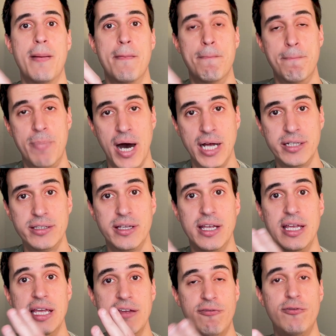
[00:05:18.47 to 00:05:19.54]
But
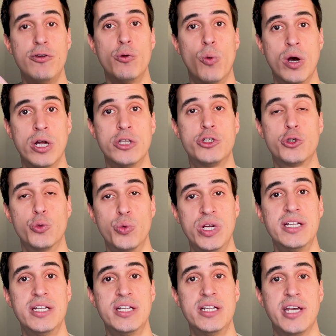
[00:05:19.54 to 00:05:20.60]
if you want to
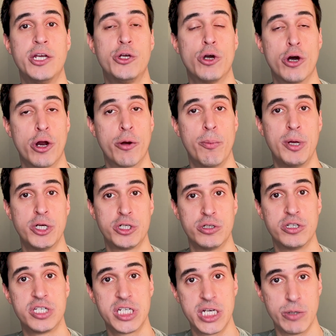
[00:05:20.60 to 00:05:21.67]
really take your automation
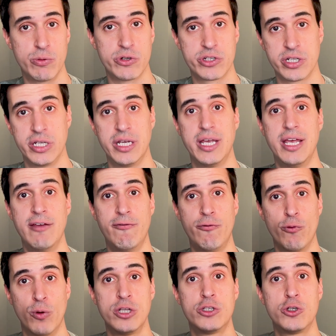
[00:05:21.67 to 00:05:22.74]
seriously, if you
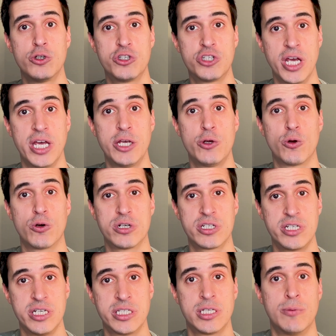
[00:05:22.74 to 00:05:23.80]
want to take your
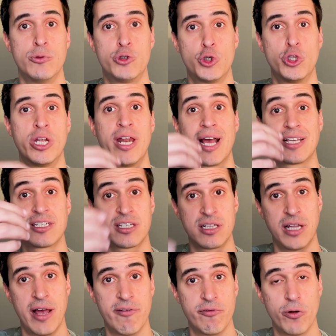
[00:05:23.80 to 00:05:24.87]
system to the next
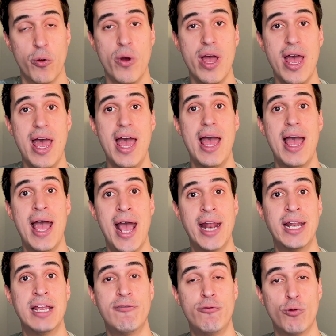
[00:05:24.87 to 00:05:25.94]
level, and
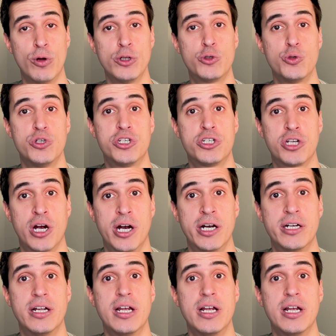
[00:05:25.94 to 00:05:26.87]
if you want to start